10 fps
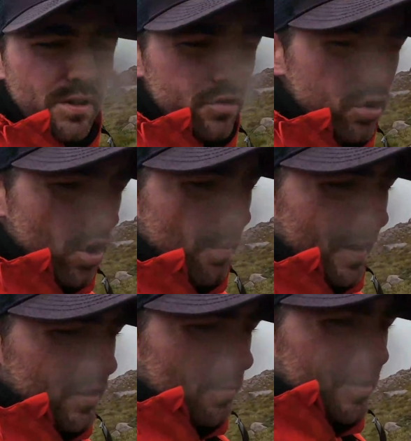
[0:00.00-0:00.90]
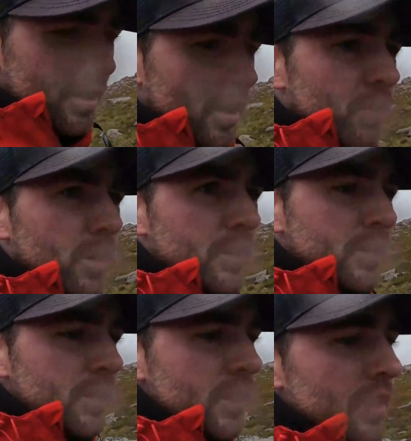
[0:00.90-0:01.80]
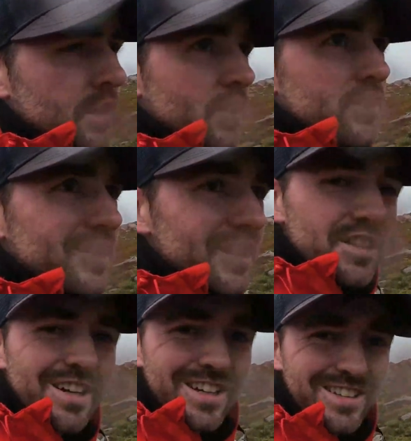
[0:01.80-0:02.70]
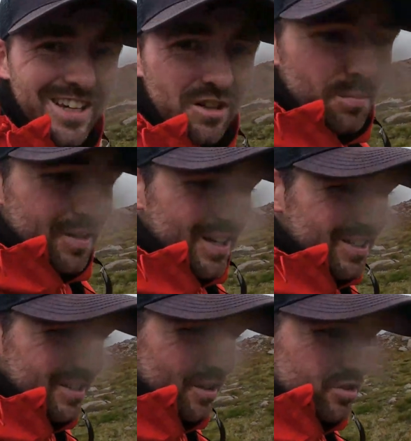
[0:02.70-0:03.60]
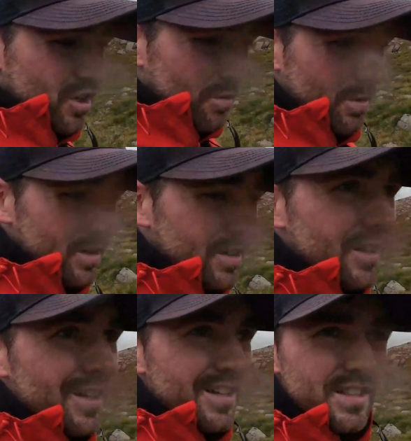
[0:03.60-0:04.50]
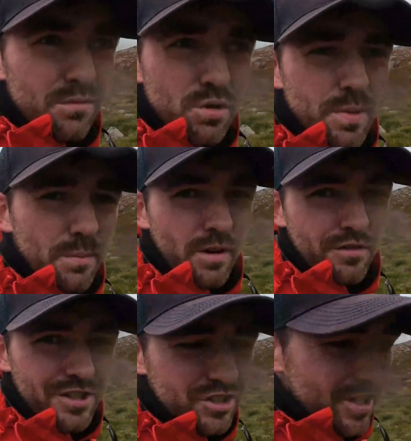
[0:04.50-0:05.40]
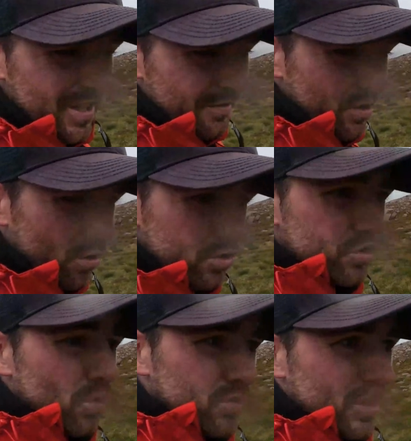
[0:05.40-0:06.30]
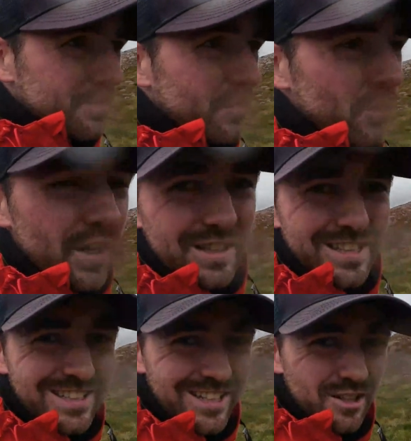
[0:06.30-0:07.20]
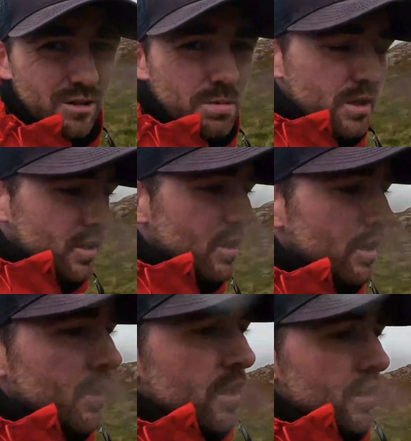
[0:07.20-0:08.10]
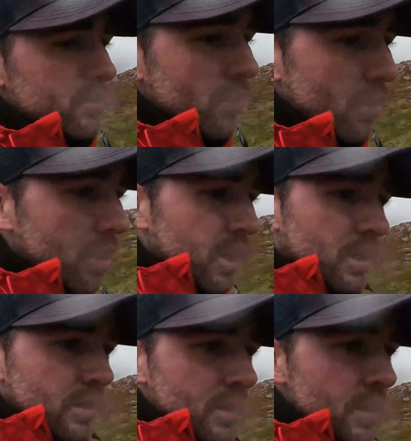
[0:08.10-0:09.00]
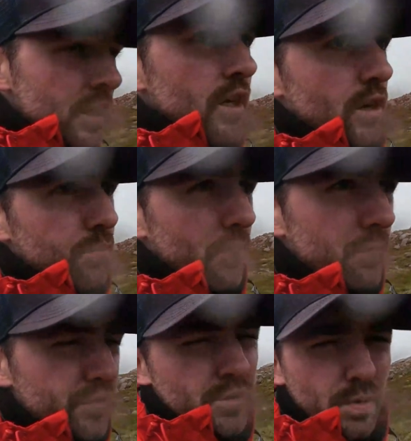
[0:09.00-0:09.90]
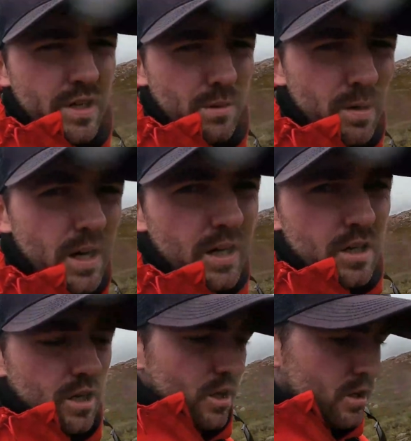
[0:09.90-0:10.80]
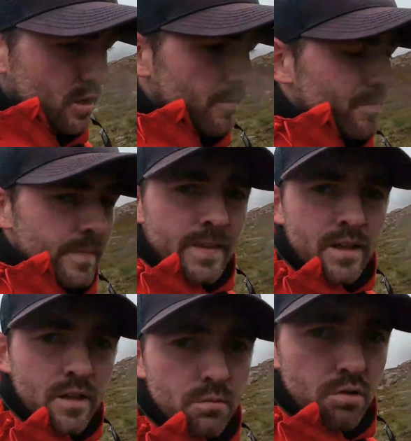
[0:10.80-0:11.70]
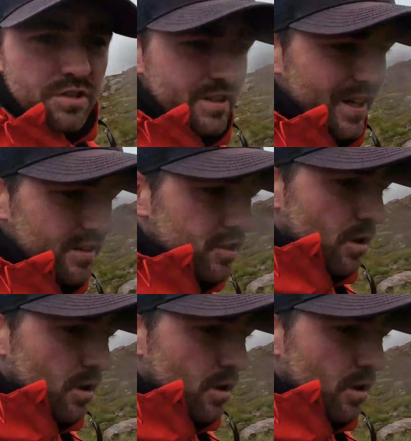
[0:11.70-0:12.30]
been too bad up to now. Just need to try and get the tent up in case it does come. That would be a bit frustrating if I got soaked just before getting the tent up. So I'll probably just bring you back once the tent's